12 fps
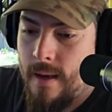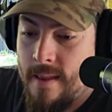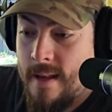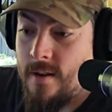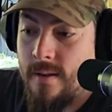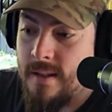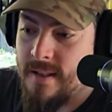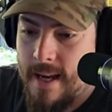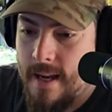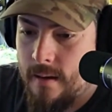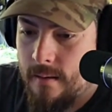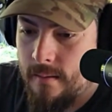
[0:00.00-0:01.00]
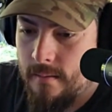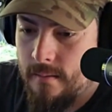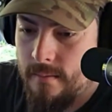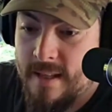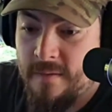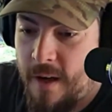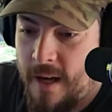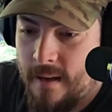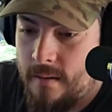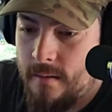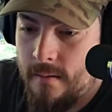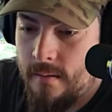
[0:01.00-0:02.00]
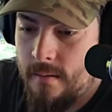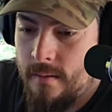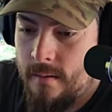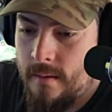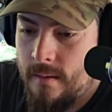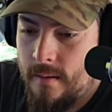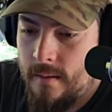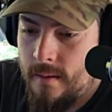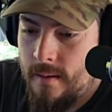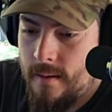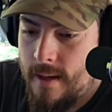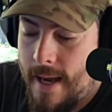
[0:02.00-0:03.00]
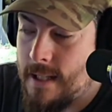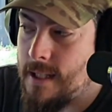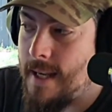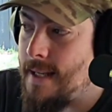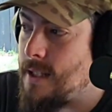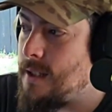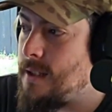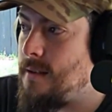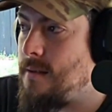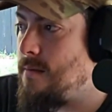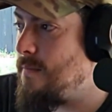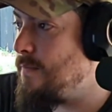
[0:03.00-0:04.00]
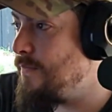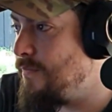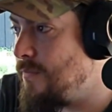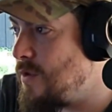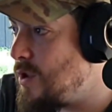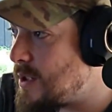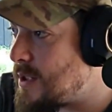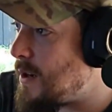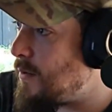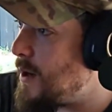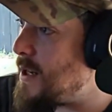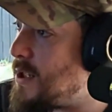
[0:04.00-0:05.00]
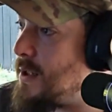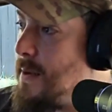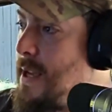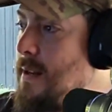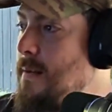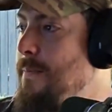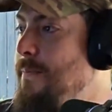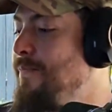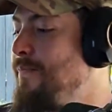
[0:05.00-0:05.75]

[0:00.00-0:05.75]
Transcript: And then you can stay here. That's fine. It's just outrageous, man.